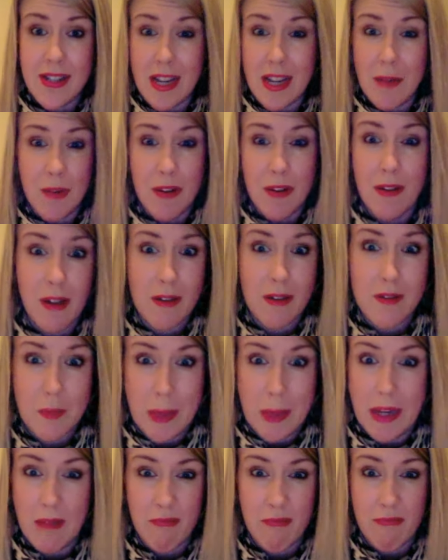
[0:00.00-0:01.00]
Anyone who knows
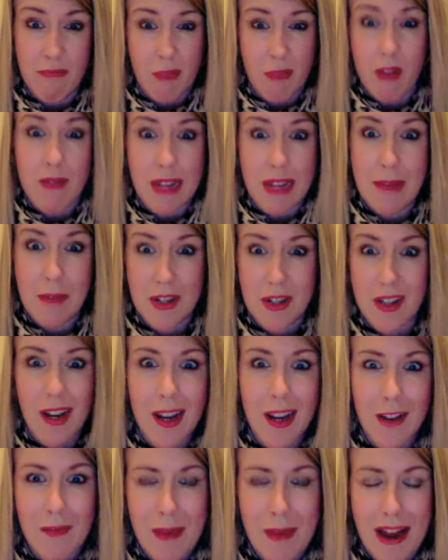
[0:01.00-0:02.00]
me knows how much I
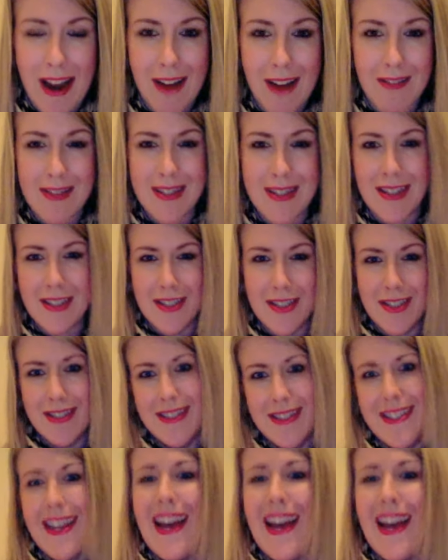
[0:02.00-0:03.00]
love my hair
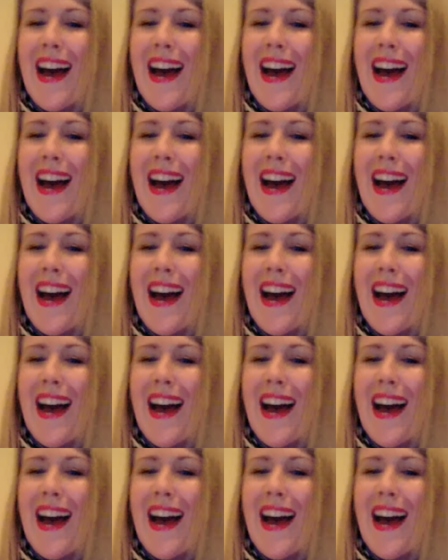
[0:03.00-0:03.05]
extensions.